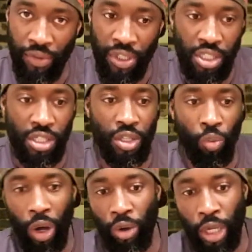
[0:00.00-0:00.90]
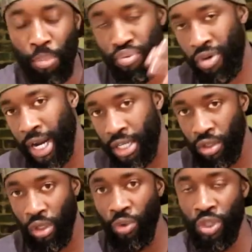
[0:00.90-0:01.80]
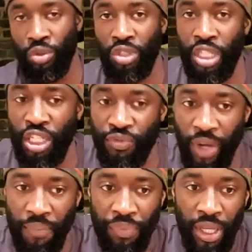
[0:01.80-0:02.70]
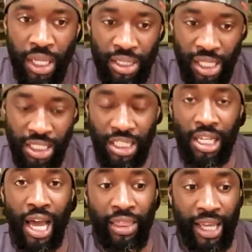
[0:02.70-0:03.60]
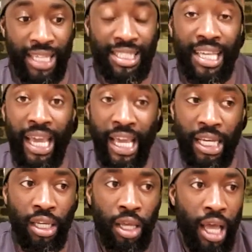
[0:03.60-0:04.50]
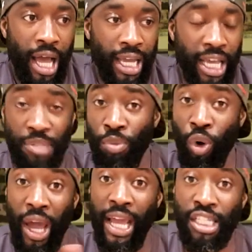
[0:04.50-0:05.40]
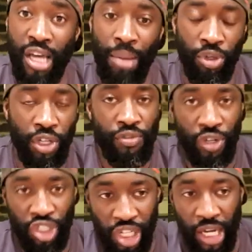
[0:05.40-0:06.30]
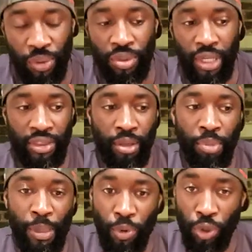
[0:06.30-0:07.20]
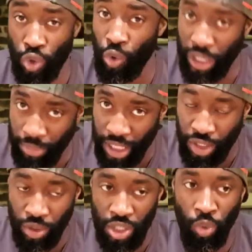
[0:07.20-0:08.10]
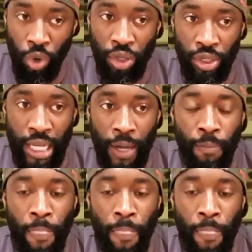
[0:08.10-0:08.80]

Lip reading: This isn't the Wilder prior to the Luis Ortiz fight. This is a guy that is getting, I guess, more airtime on different channels. I think people are talking about Deontay Wilder now.